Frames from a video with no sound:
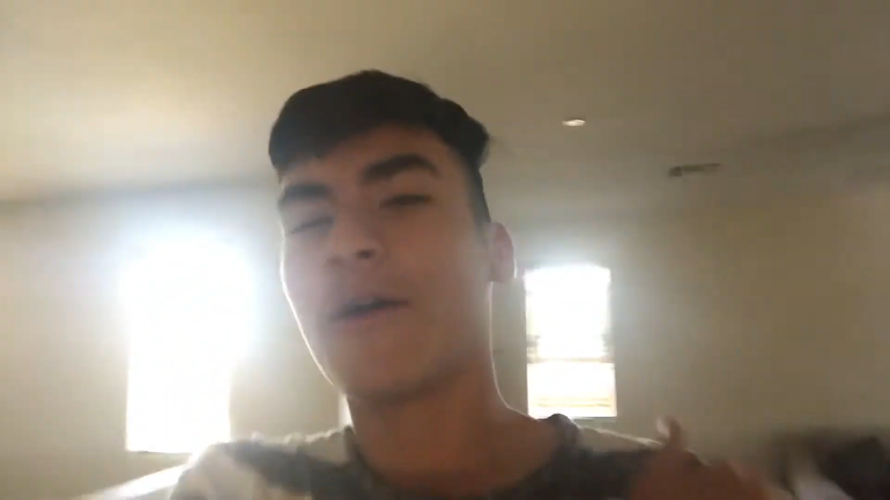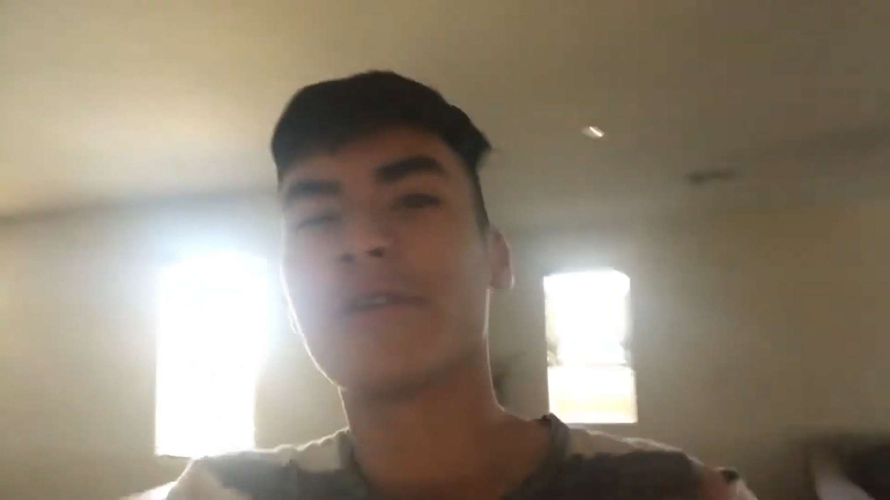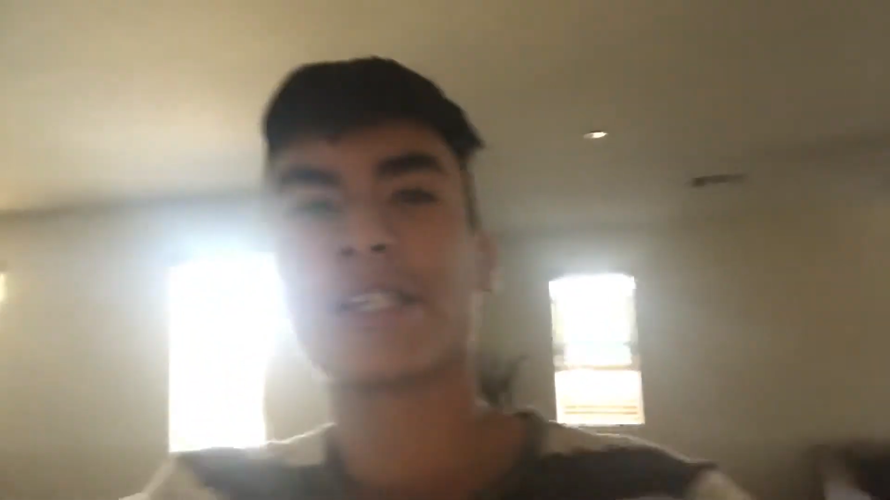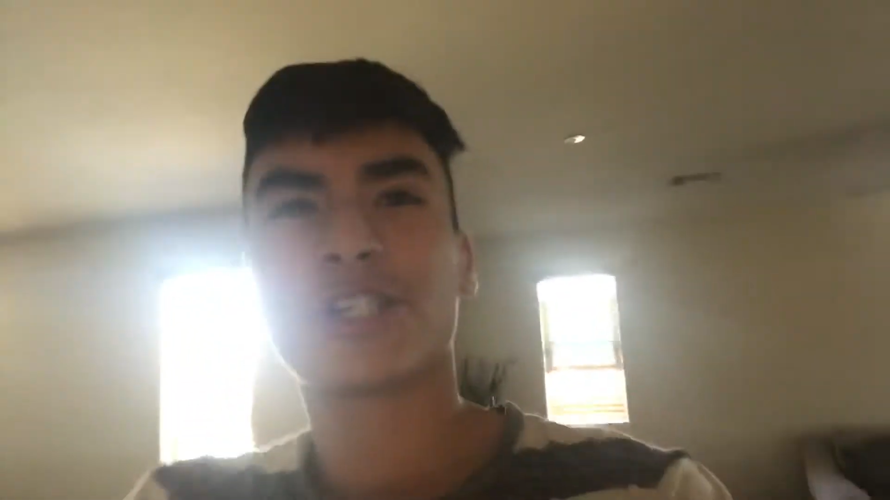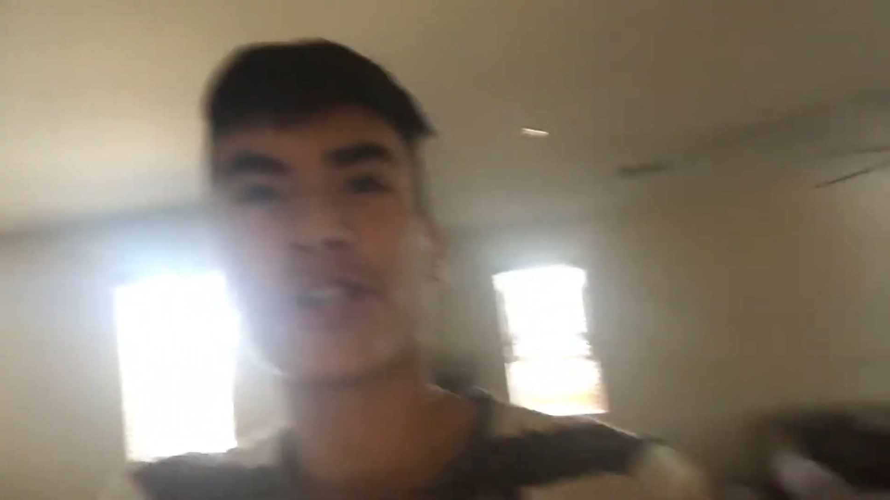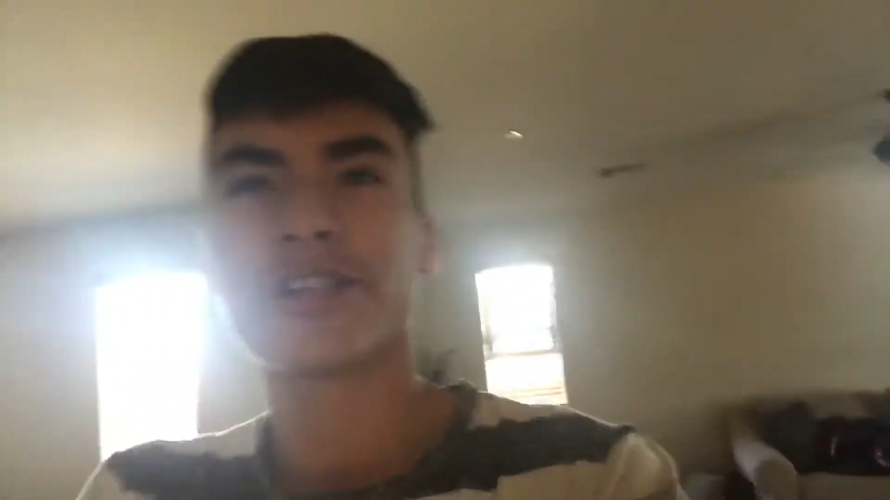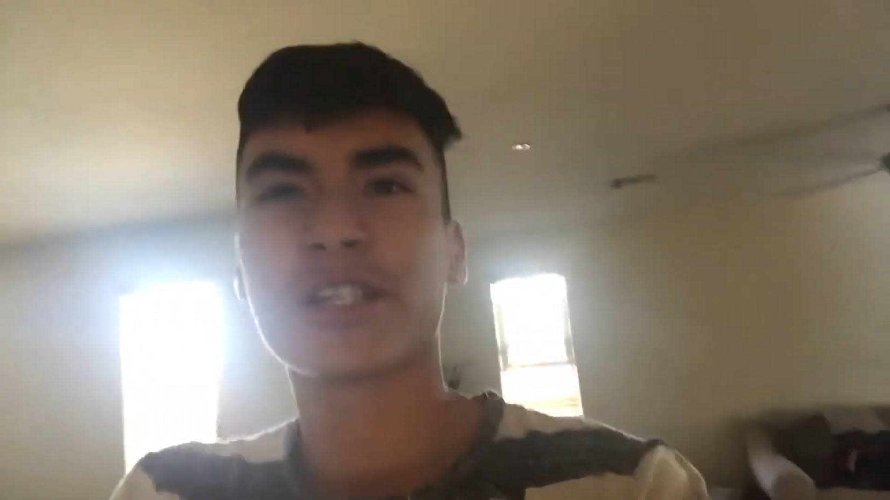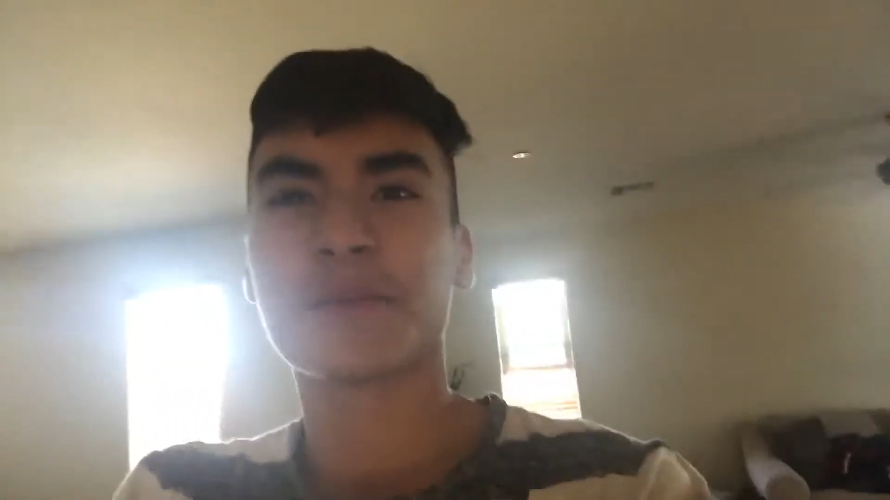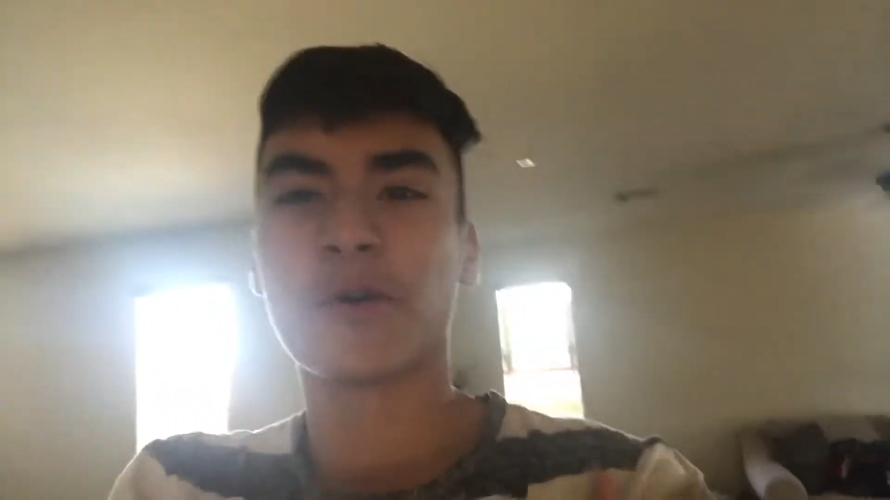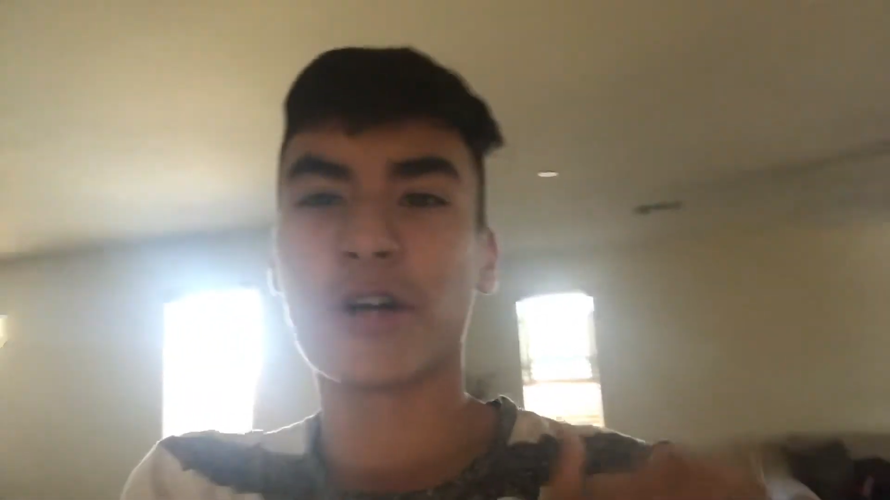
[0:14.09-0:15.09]
I went to church
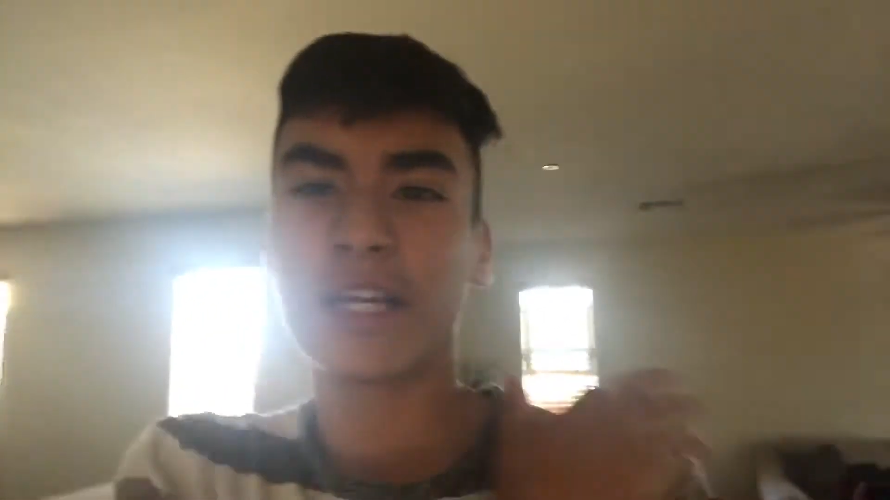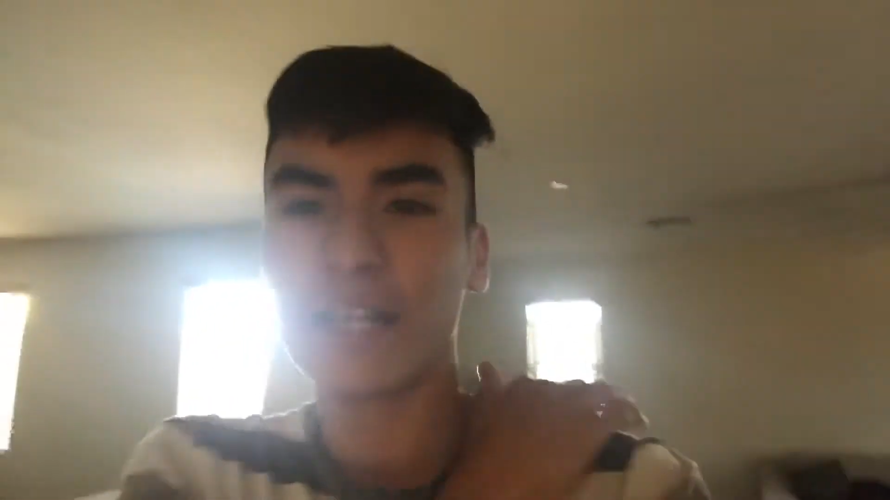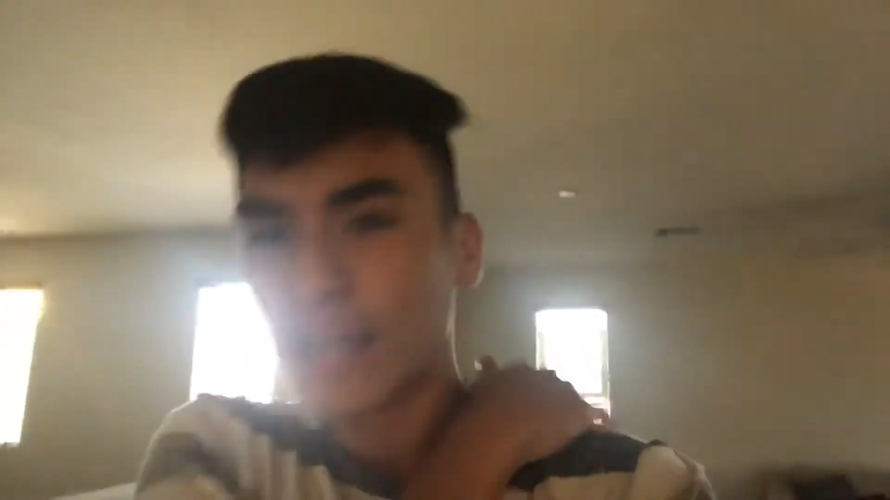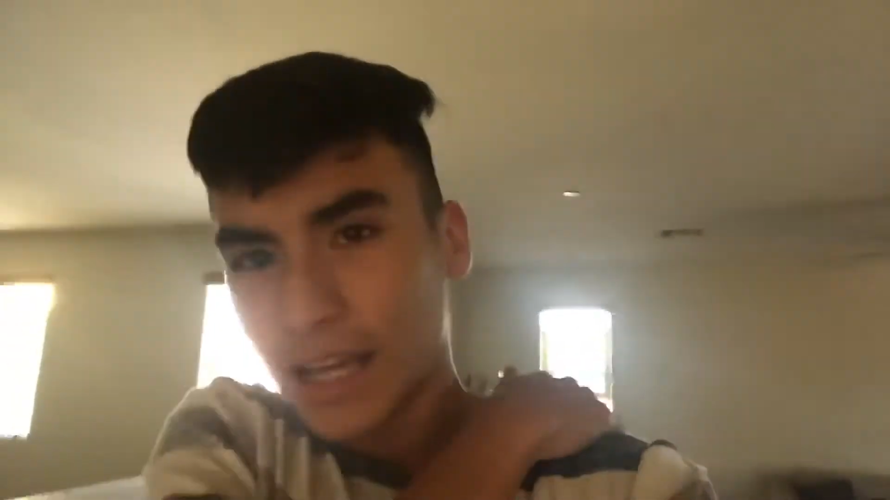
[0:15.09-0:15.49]
this morning,